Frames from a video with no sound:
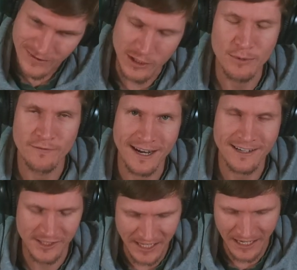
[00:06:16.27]
you move on
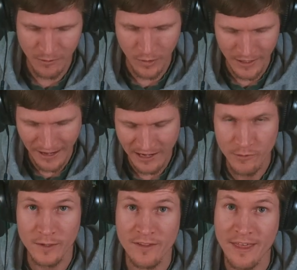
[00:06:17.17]
to the second one and
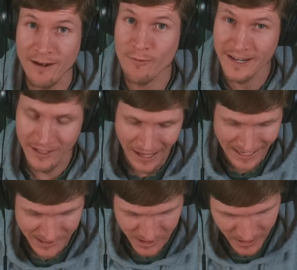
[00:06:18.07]
you would then
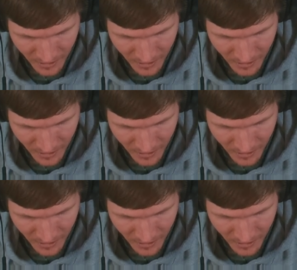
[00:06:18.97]
realize,